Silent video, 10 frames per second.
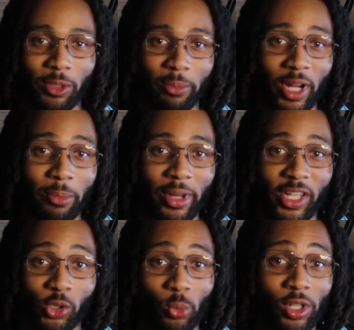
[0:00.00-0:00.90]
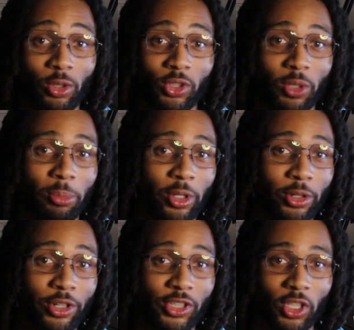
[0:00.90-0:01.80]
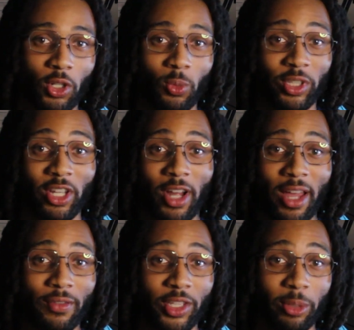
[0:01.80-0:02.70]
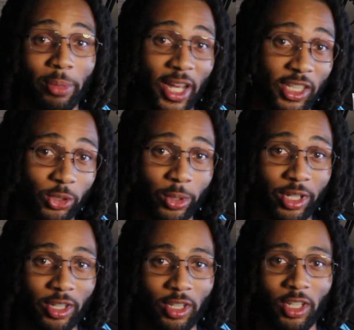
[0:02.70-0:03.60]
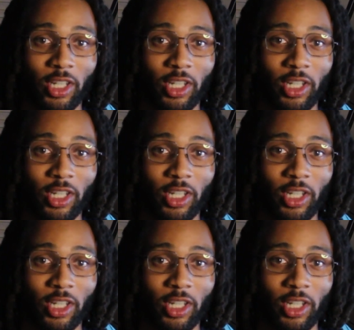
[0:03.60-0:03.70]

it to bypass Windows computers without having their password.